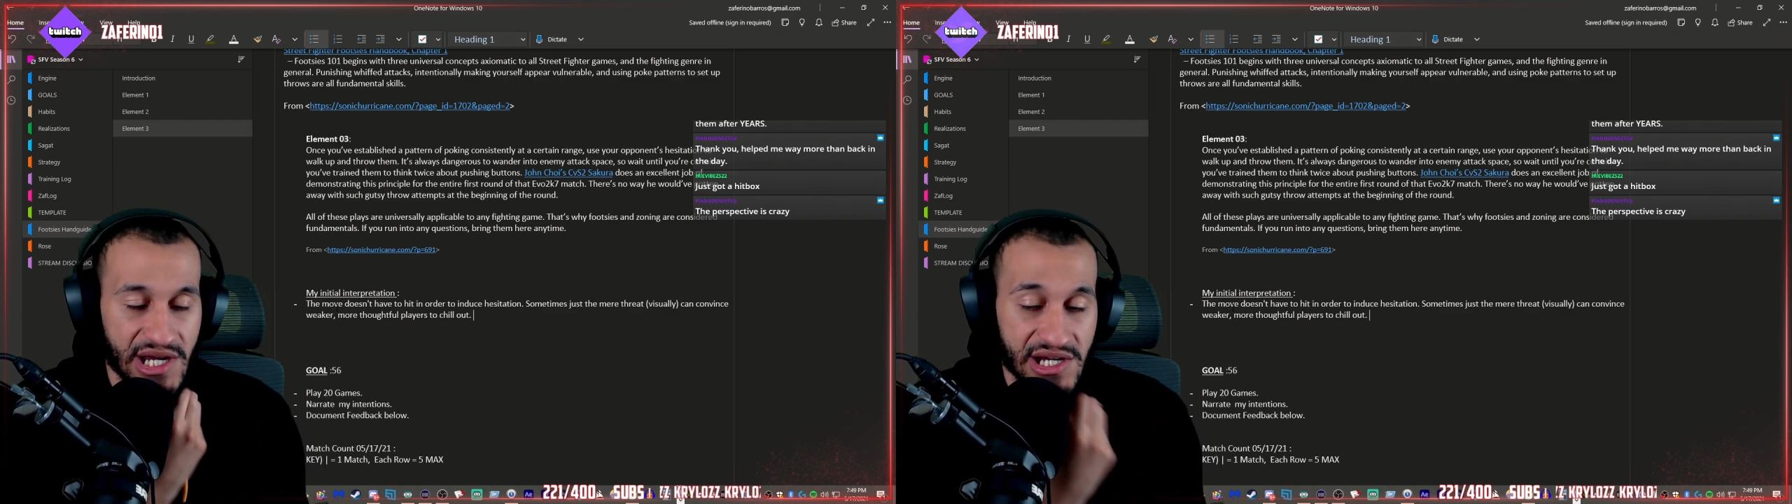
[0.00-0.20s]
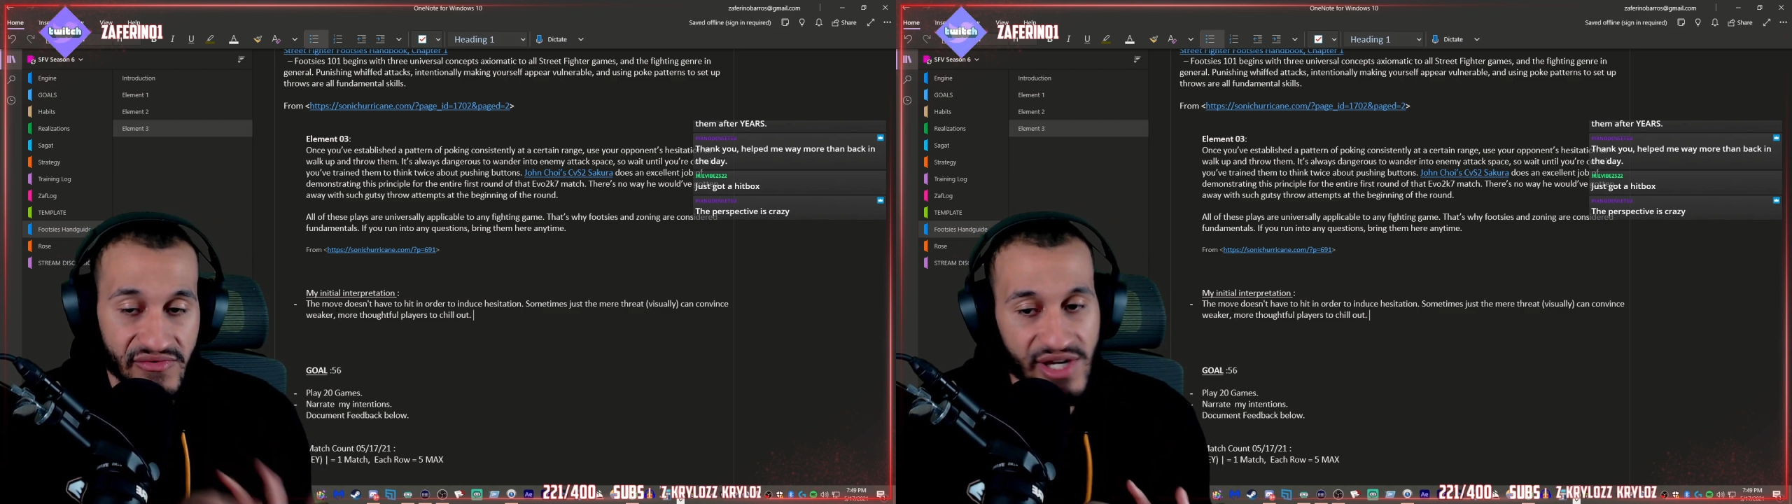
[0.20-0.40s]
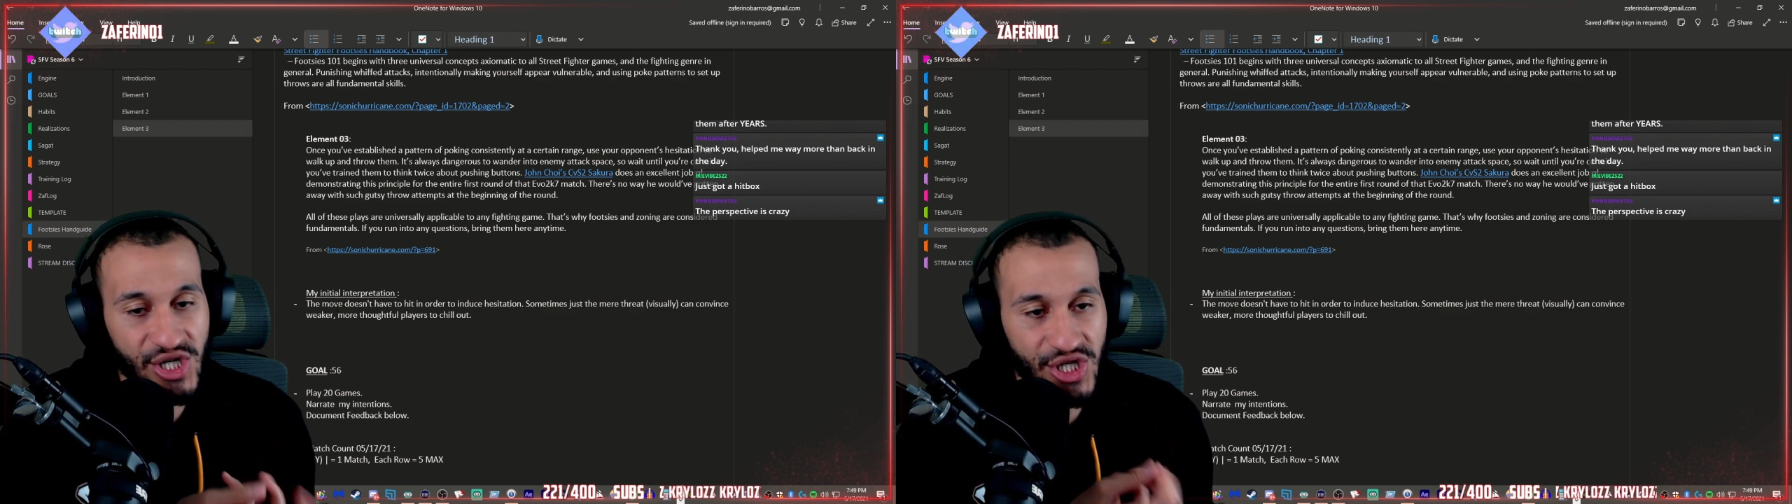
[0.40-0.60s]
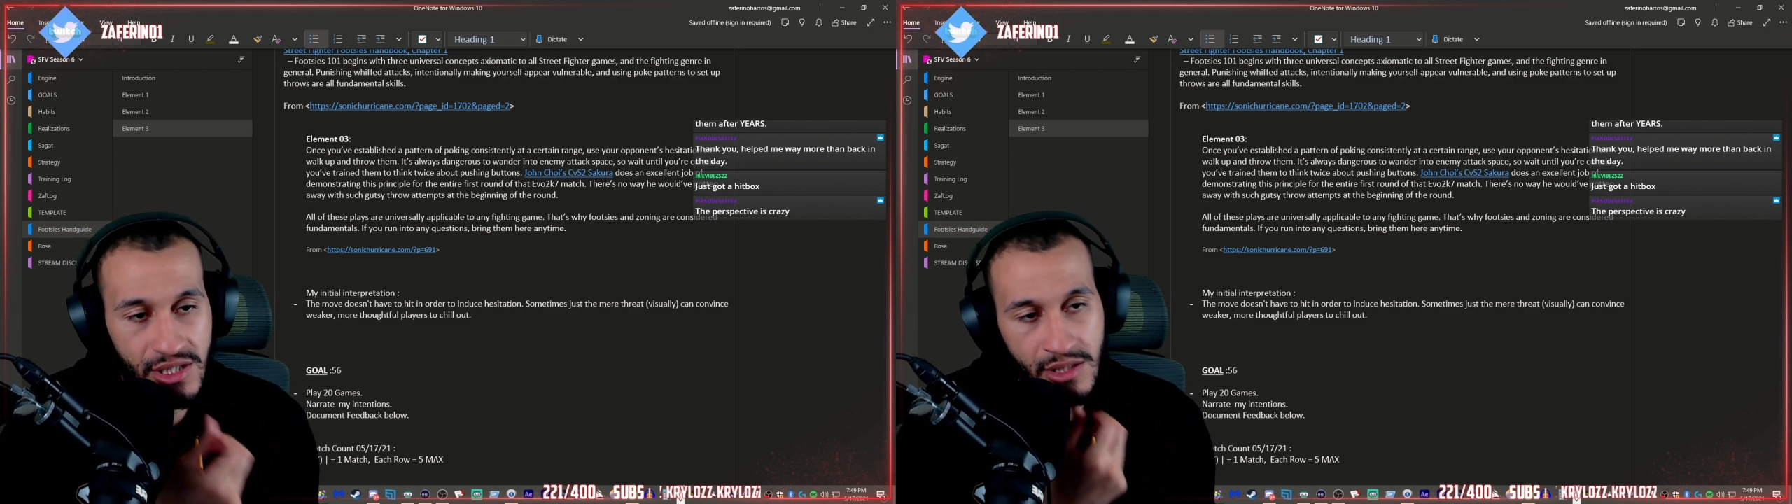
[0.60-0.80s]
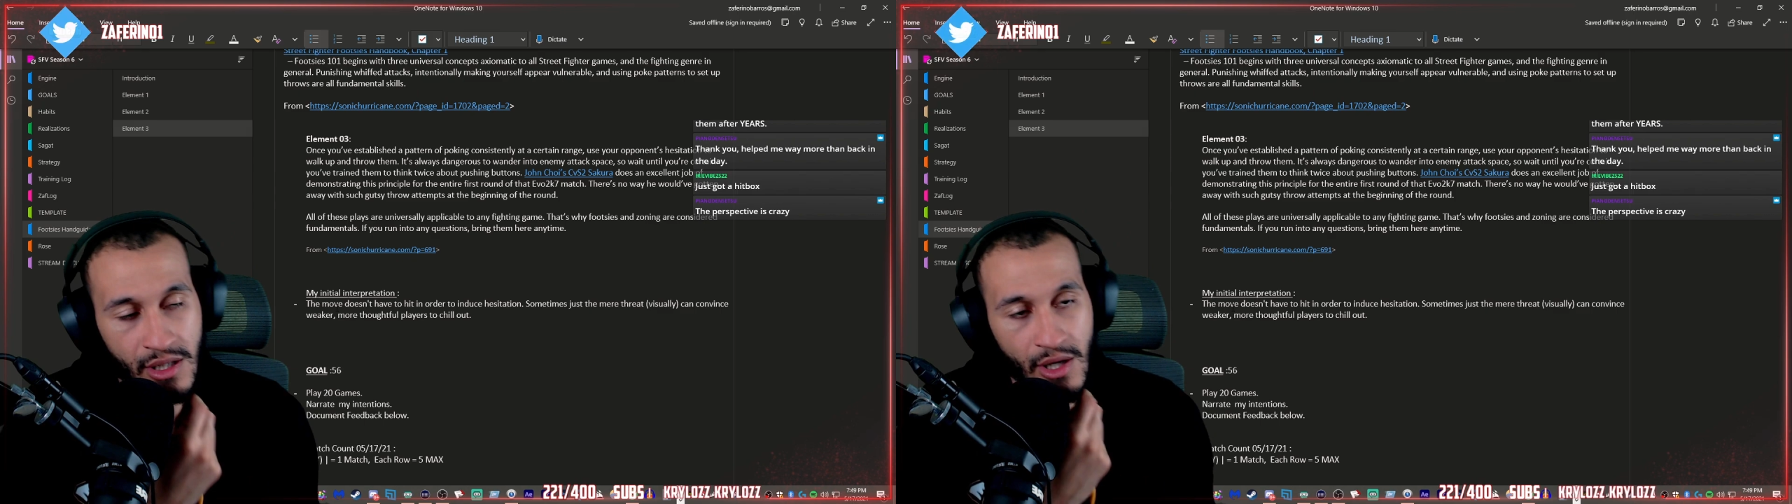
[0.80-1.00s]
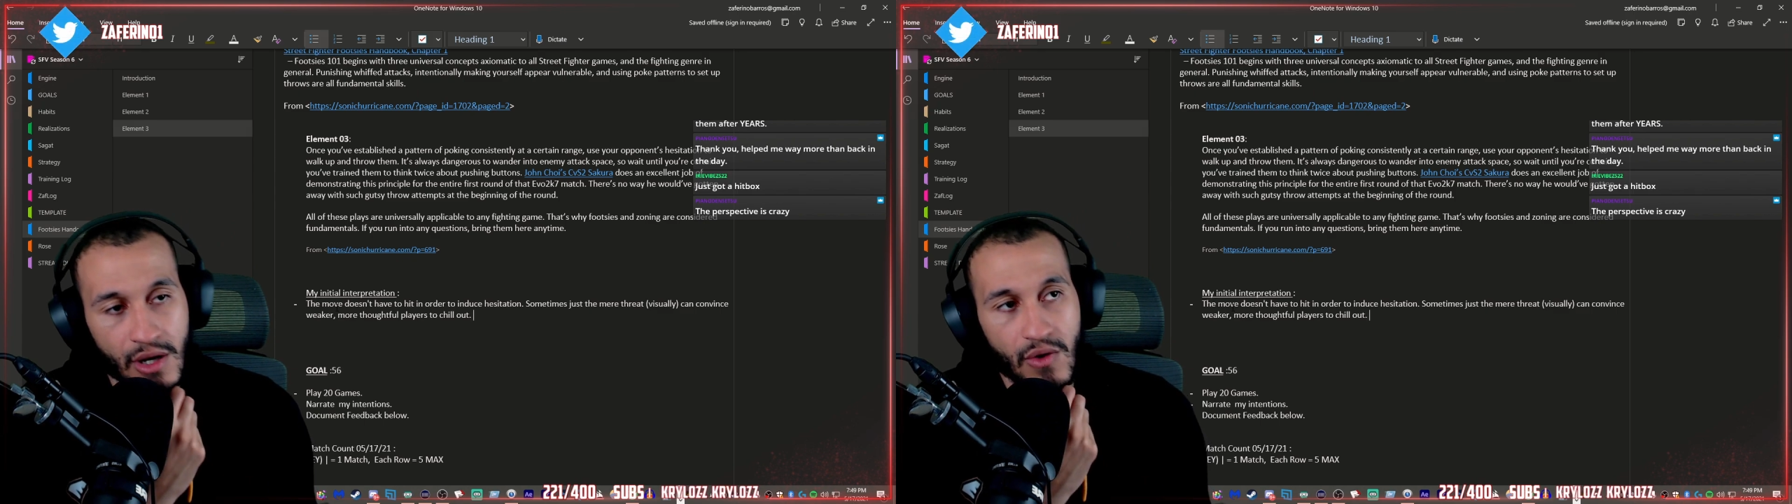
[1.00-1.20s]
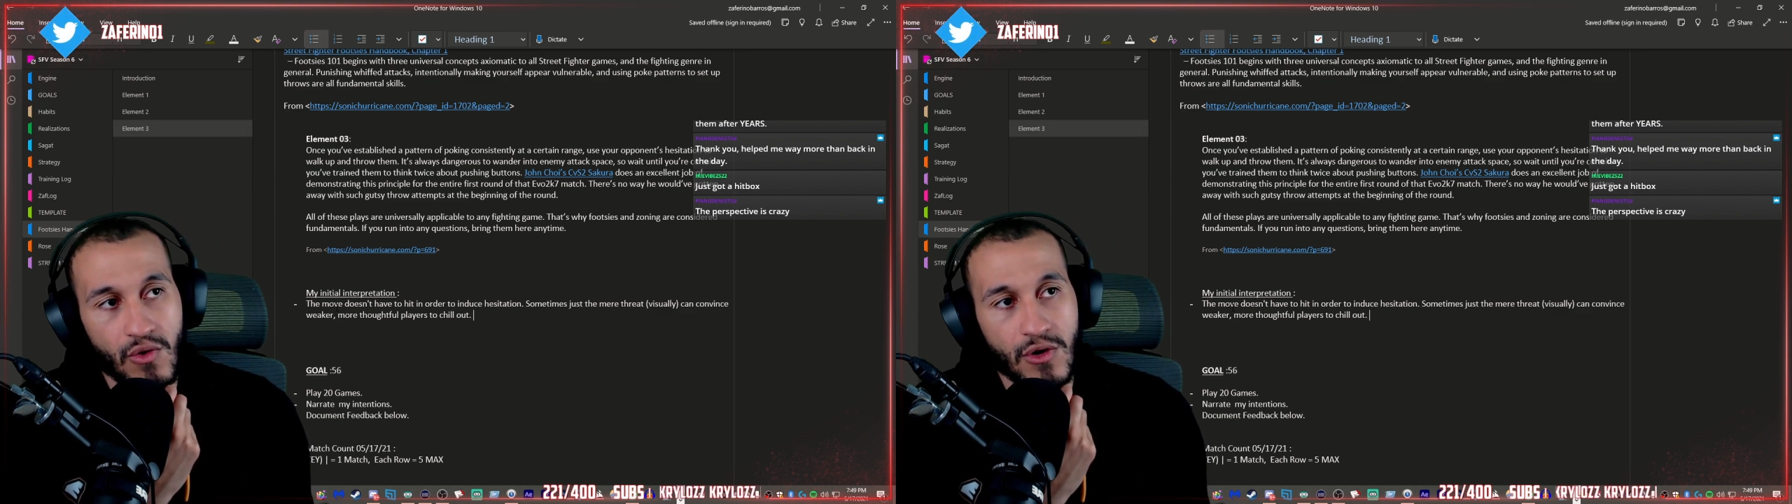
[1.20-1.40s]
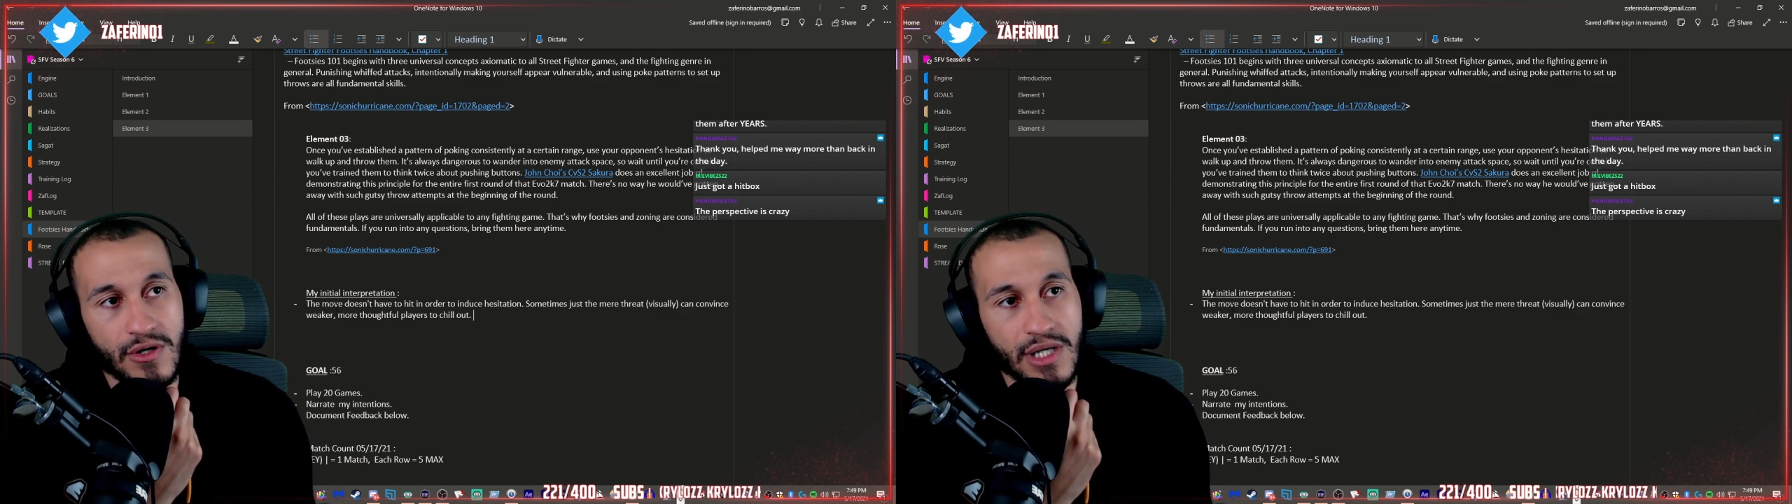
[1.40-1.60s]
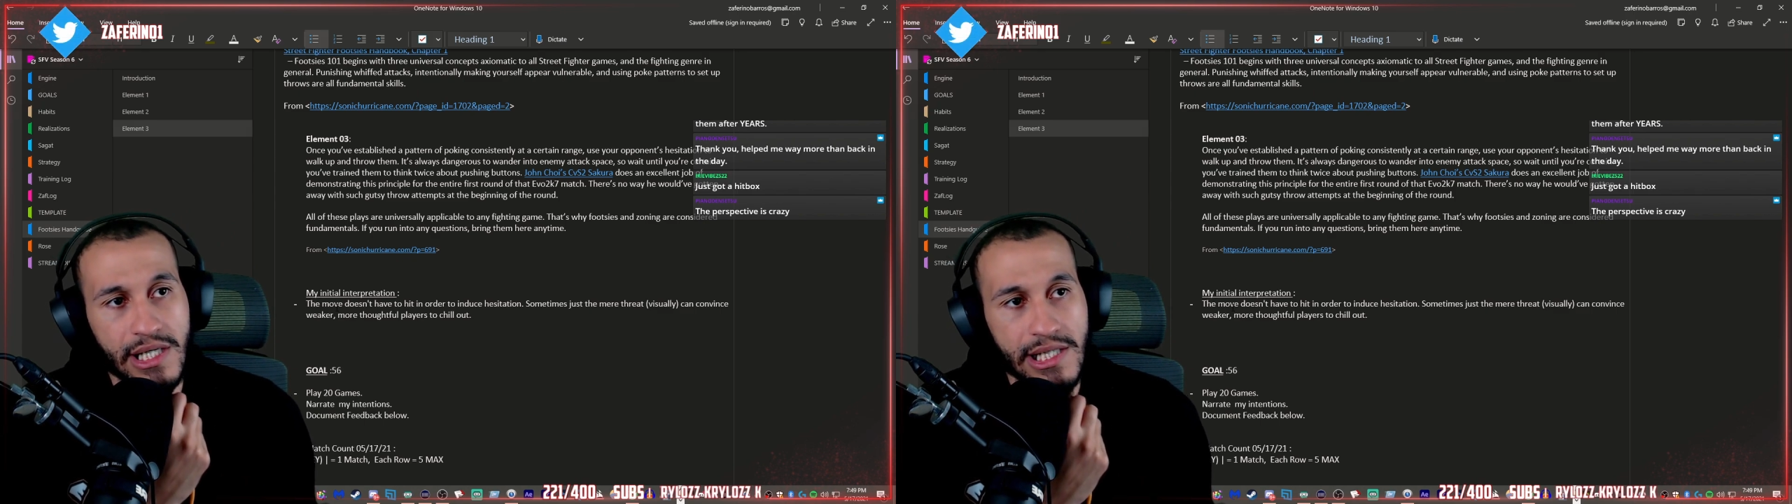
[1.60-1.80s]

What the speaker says: conviction or